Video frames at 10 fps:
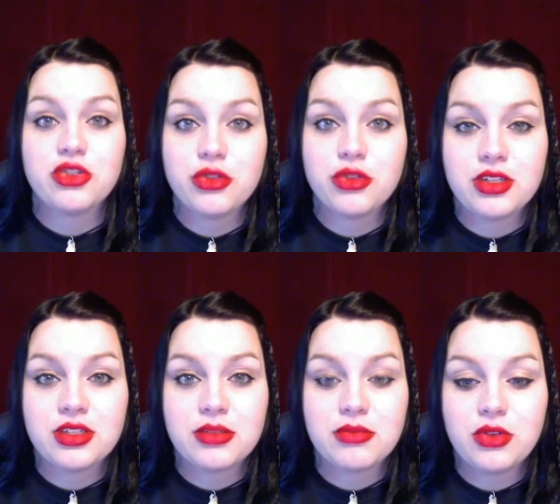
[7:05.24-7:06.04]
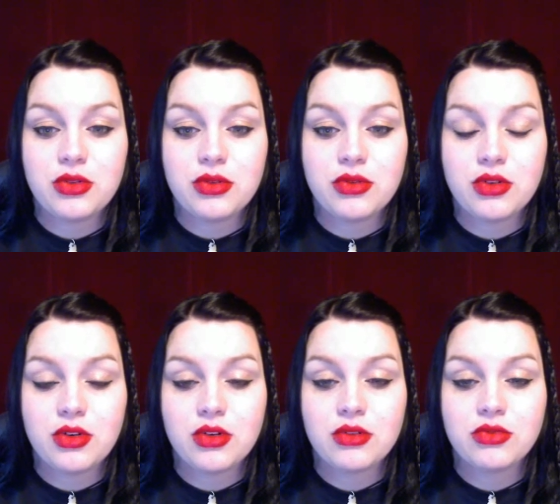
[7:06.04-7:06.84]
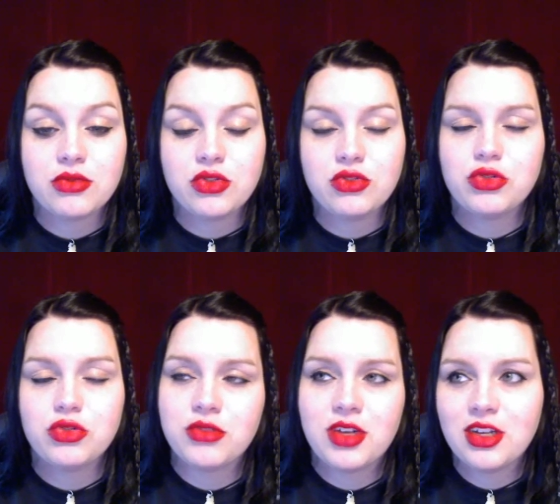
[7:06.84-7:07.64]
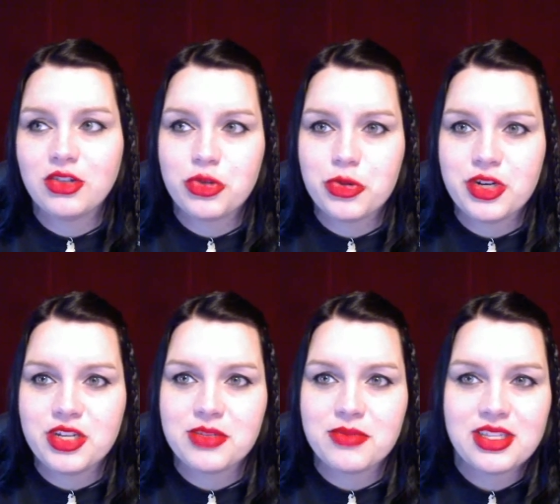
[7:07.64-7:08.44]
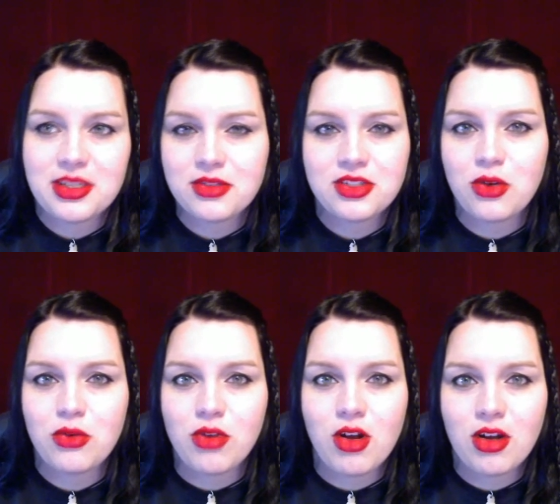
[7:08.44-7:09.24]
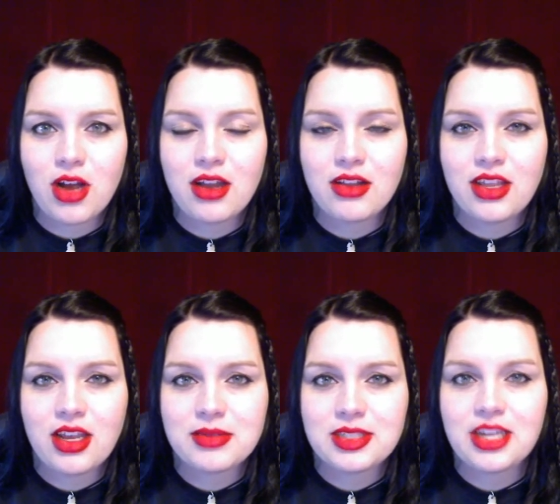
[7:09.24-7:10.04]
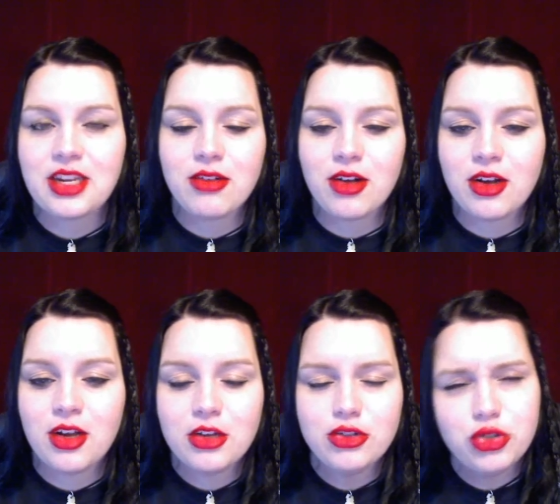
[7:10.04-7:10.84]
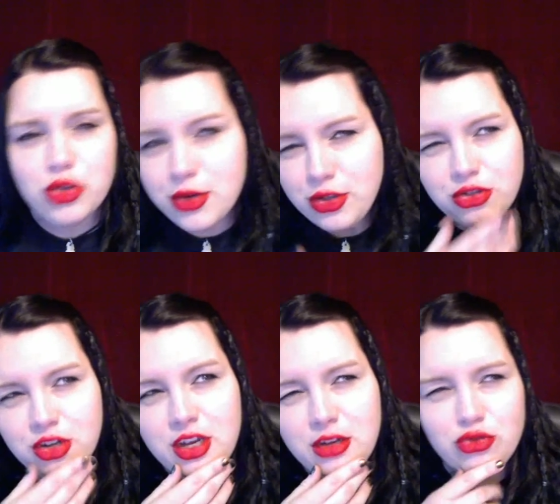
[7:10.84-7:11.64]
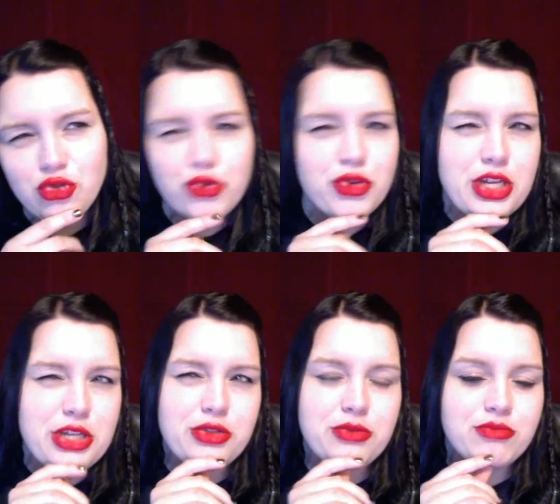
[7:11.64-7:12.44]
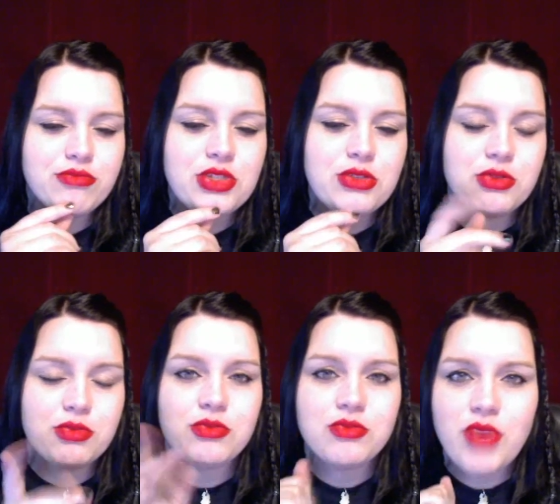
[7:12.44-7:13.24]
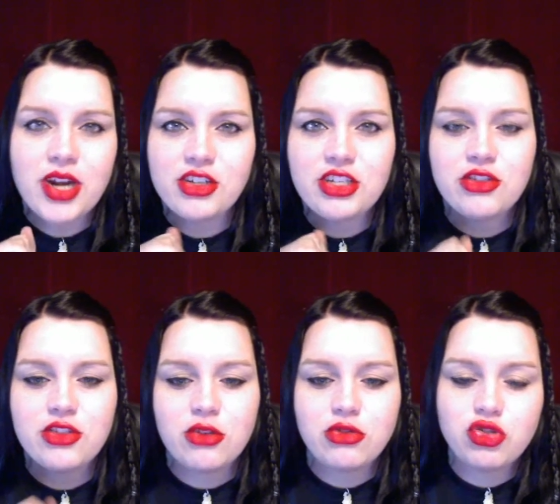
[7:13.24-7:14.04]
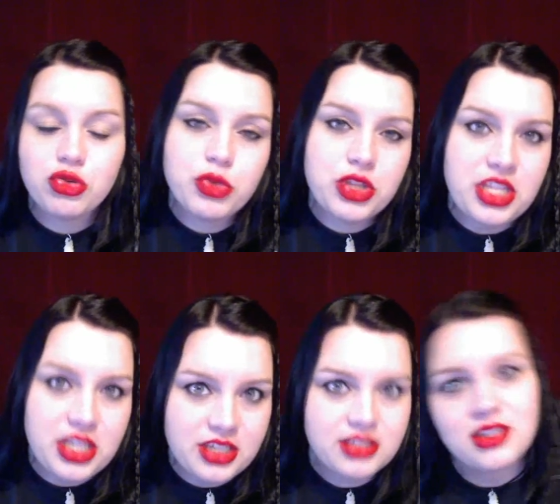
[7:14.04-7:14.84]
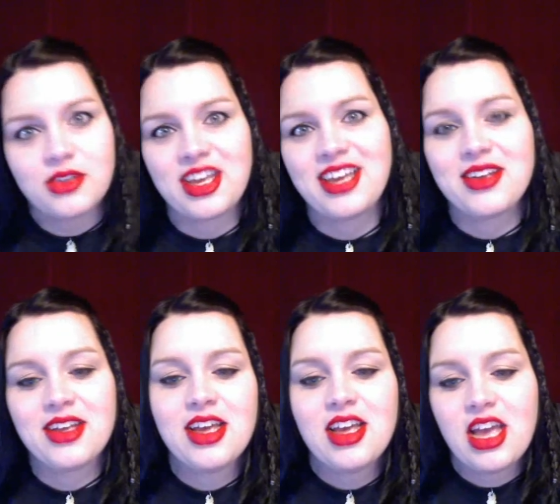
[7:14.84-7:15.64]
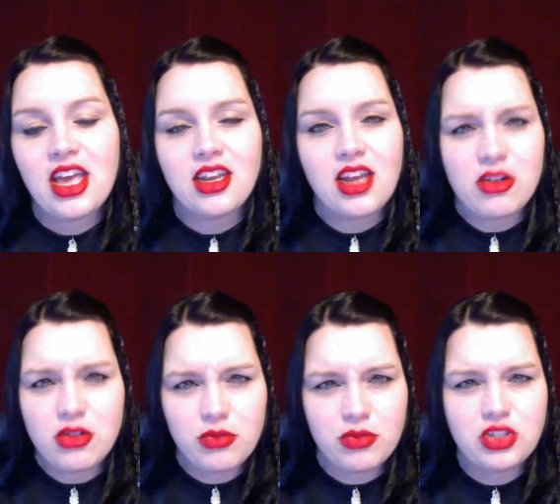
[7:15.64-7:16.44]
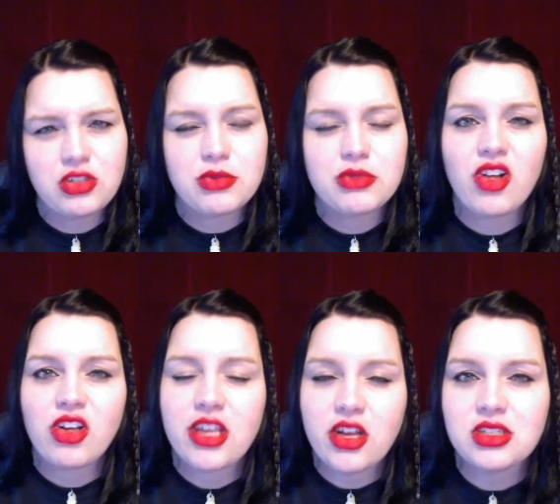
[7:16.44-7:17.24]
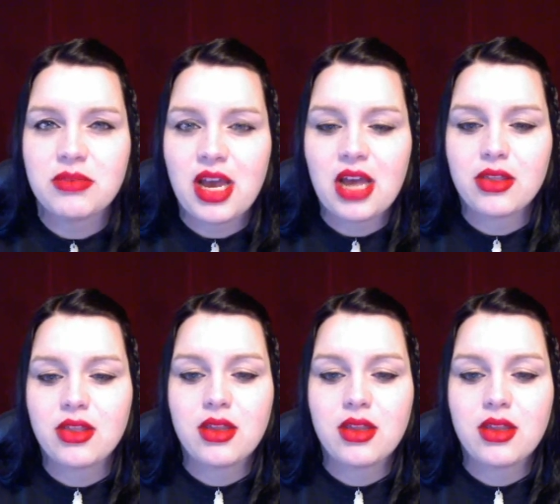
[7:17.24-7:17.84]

Druidism too, or. Druidism. That sounds so wrong. I think I'm saying it wrong. Druidism. He was practicing those druid things. Okay. And I don't know, she was following a Celtic path.